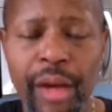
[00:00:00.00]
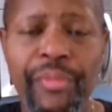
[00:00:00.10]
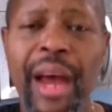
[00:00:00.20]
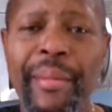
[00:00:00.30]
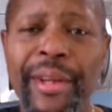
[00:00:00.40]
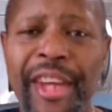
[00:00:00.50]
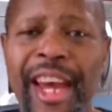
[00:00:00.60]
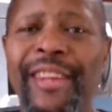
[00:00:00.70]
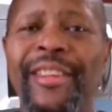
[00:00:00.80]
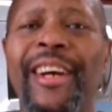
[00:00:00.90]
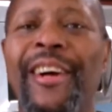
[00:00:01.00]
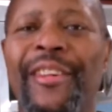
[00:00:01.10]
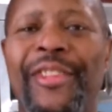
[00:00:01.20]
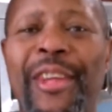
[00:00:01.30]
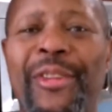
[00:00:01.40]
That being said,
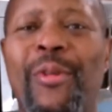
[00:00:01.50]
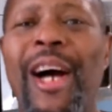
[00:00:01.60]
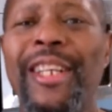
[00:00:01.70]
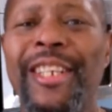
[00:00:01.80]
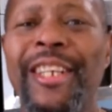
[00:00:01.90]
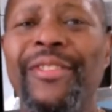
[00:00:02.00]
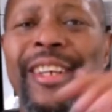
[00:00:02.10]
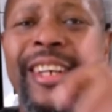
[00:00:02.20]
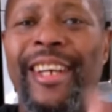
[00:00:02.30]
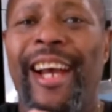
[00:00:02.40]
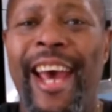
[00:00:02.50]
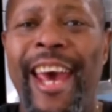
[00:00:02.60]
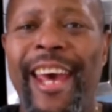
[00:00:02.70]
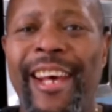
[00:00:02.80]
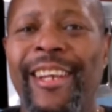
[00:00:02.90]
thanks for watching.
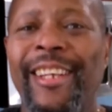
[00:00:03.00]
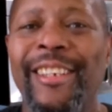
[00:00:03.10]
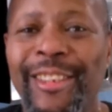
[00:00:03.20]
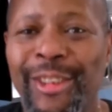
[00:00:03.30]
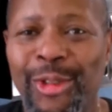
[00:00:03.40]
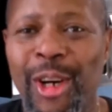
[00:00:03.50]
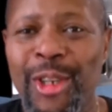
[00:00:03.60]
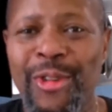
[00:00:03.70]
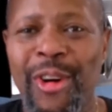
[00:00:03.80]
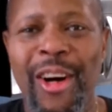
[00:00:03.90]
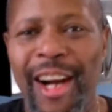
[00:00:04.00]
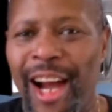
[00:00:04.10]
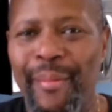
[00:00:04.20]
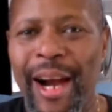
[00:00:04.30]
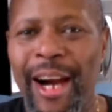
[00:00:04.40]
Hey, Shraw Shraw,
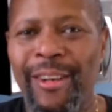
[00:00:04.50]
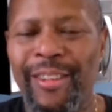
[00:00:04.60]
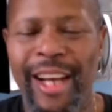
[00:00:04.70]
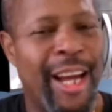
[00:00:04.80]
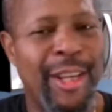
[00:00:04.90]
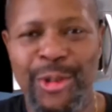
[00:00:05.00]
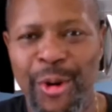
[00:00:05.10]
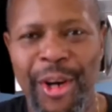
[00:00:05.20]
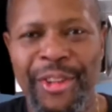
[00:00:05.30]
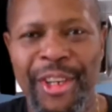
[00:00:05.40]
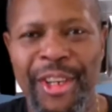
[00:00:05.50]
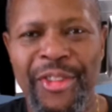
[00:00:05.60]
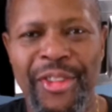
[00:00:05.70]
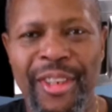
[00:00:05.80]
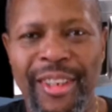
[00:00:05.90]
I'm out. I enjoyed
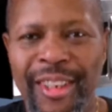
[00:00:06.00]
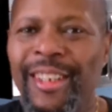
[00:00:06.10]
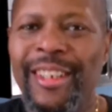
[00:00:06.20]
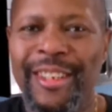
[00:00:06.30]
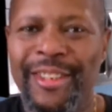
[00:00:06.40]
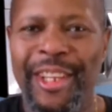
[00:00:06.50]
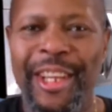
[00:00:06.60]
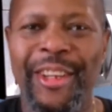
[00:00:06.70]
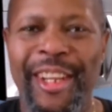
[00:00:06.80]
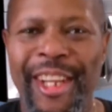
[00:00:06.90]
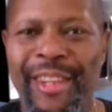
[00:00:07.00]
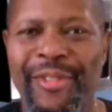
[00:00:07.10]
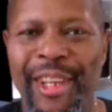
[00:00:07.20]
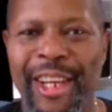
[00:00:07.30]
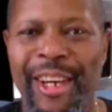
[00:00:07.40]
this. See you in the next
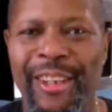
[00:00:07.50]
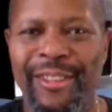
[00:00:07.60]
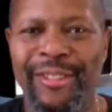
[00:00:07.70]
video.